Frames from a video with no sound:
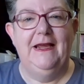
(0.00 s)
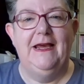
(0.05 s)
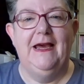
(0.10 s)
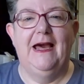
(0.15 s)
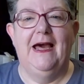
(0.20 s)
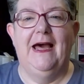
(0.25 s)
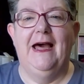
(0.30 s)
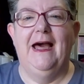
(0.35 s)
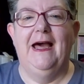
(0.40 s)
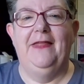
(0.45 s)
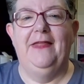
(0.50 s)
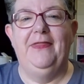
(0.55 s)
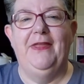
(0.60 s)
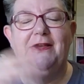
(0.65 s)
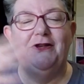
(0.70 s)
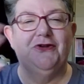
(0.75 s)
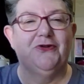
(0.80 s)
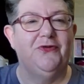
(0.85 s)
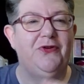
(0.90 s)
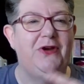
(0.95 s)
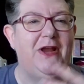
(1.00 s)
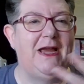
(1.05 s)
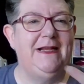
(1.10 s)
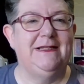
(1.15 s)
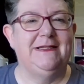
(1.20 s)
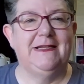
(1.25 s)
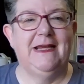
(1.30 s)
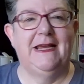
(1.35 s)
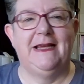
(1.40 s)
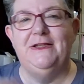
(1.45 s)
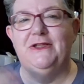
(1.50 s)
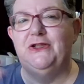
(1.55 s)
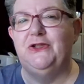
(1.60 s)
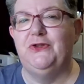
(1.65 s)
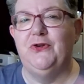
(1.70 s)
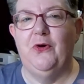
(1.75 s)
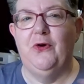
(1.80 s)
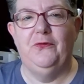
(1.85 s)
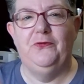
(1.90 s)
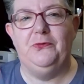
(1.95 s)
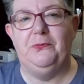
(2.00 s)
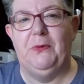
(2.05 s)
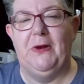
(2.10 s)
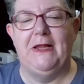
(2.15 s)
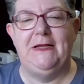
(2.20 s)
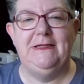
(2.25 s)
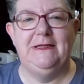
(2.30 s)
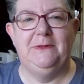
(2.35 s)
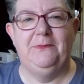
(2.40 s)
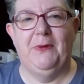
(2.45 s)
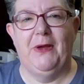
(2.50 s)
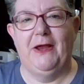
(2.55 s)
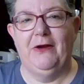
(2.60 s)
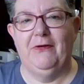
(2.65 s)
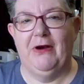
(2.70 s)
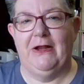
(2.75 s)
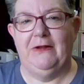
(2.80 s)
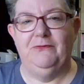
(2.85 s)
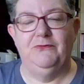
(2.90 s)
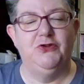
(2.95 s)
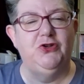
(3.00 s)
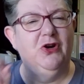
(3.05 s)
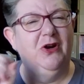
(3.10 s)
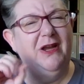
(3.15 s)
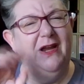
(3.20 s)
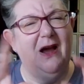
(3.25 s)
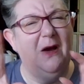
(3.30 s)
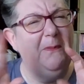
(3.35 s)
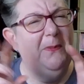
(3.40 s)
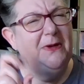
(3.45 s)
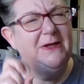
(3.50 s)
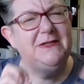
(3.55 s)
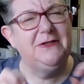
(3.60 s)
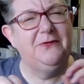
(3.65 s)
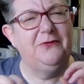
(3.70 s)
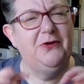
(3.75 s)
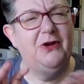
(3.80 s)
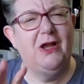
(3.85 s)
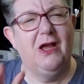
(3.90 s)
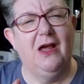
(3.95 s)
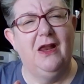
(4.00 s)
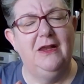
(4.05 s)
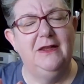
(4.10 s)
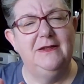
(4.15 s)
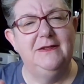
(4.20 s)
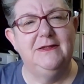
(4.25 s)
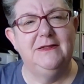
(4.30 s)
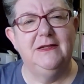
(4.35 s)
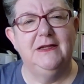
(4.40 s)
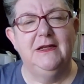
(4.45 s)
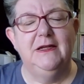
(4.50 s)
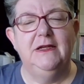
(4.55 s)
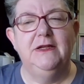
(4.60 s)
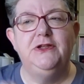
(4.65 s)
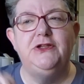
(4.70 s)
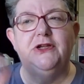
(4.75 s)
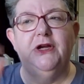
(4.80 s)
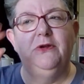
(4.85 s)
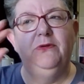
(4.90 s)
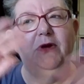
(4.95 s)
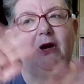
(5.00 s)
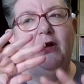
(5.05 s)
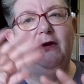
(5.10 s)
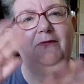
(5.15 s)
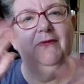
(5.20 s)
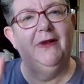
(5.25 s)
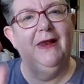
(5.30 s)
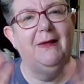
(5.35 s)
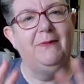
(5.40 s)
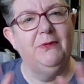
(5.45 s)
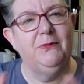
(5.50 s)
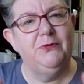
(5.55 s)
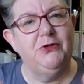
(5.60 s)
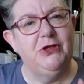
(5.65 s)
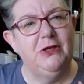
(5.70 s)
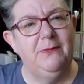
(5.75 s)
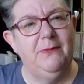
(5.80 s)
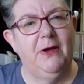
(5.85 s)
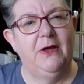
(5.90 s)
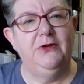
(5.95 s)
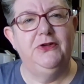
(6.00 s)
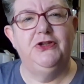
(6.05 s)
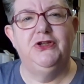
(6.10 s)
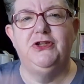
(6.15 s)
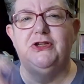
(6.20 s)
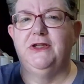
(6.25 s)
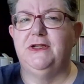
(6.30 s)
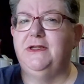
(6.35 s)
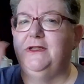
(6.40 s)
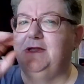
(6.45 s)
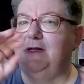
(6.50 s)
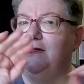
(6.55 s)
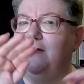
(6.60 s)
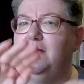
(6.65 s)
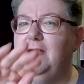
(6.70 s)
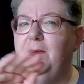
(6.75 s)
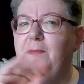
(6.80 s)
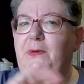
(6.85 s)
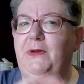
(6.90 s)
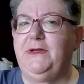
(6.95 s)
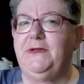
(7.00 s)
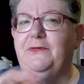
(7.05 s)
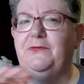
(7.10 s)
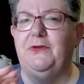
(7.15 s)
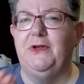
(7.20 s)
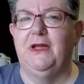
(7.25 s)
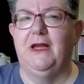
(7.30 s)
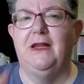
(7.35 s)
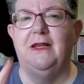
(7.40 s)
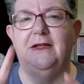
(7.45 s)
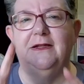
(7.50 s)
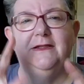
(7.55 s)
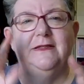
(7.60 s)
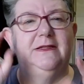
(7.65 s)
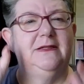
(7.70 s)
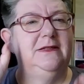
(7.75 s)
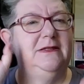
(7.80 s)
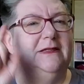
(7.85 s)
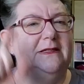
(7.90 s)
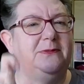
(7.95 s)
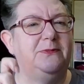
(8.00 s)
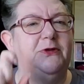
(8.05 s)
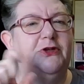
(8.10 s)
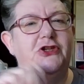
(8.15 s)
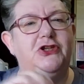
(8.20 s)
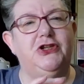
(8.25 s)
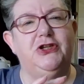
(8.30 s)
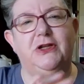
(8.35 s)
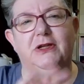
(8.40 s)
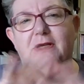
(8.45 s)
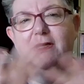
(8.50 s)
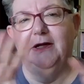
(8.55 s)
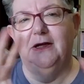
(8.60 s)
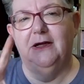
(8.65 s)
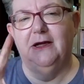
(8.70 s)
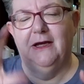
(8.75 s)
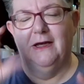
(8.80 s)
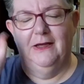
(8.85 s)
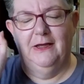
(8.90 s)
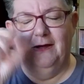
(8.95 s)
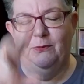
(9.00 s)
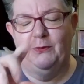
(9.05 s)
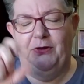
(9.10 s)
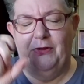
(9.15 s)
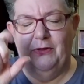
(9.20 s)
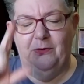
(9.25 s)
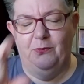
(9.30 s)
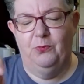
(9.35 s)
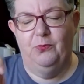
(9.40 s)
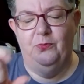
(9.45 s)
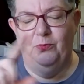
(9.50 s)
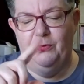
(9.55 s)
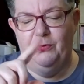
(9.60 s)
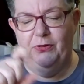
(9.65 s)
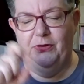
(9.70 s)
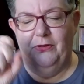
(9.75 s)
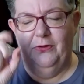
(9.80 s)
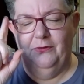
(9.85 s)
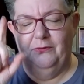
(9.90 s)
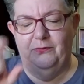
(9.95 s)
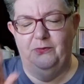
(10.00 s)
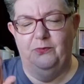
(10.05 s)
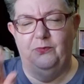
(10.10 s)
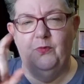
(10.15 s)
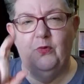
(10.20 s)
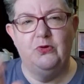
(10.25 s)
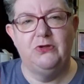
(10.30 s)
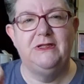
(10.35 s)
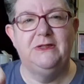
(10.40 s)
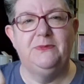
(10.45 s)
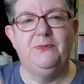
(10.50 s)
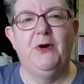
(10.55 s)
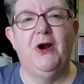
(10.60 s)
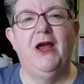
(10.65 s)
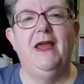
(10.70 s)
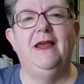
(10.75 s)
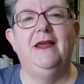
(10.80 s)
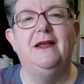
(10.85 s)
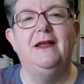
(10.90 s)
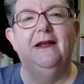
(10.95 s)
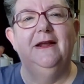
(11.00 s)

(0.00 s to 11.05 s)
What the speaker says: And this creates a soft blended background. Try a couple of different colours. Don't overlap them too much. Just a couple of different colours. Smush with the water spray.